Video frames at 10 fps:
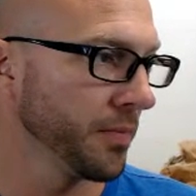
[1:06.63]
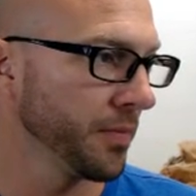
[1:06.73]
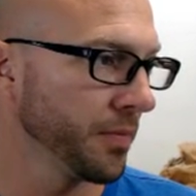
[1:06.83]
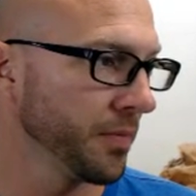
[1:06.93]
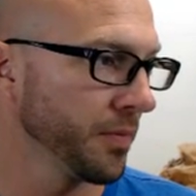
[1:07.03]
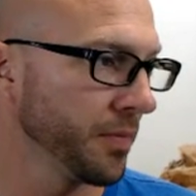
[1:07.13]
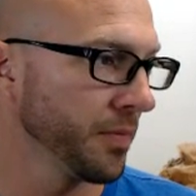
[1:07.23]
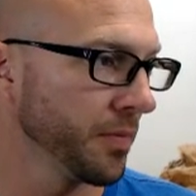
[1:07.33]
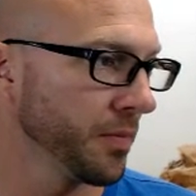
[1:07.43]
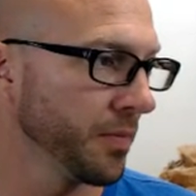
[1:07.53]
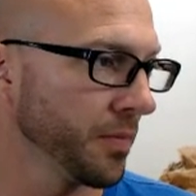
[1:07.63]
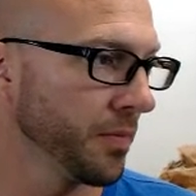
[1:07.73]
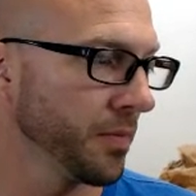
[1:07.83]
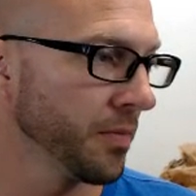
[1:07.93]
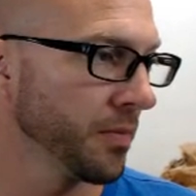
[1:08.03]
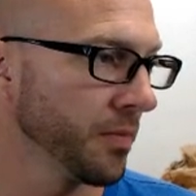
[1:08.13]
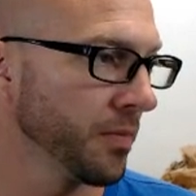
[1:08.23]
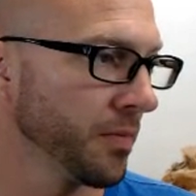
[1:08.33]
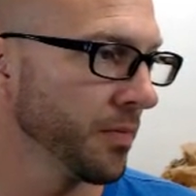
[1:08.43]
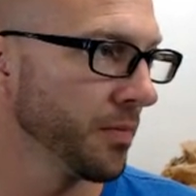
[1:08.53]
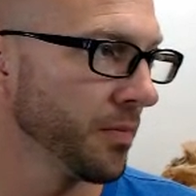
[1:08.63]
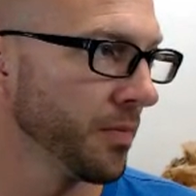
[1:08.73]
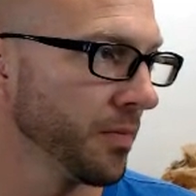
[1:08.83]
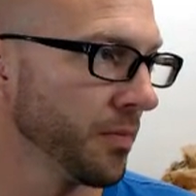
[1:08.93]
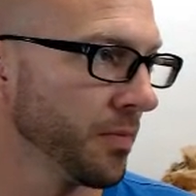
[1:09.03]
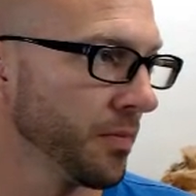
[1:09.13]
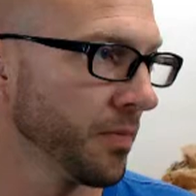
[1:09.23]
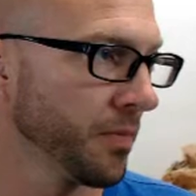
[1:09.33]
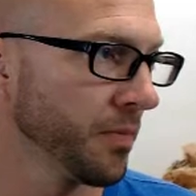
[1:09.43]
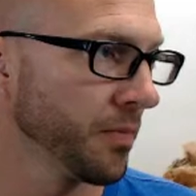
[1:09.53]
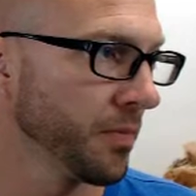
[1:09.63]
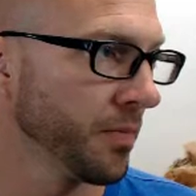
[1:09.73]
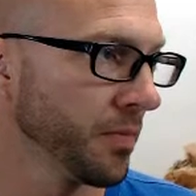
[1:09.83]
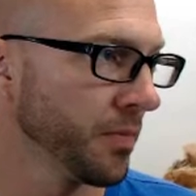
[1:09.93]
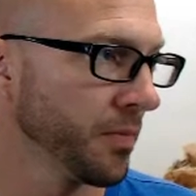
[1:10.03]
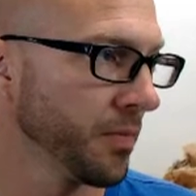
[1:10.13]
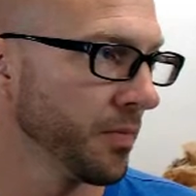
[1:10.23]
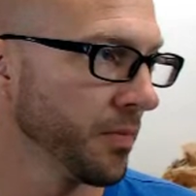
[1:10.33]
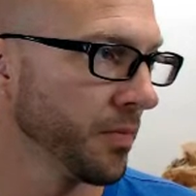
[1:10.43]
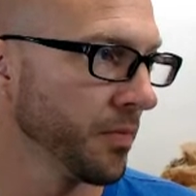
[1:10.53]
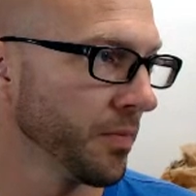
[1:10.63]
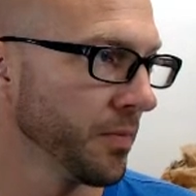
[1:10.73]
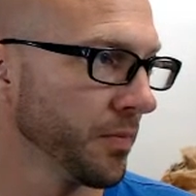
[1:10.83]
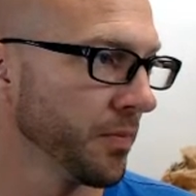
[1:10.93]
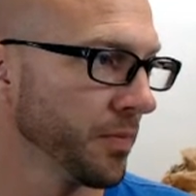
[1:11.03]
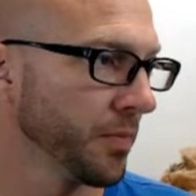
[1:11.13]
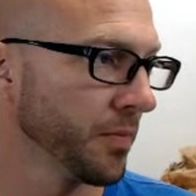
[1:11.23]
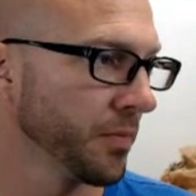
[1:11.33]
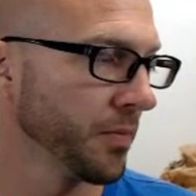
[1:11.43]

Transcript: Nobody speaks.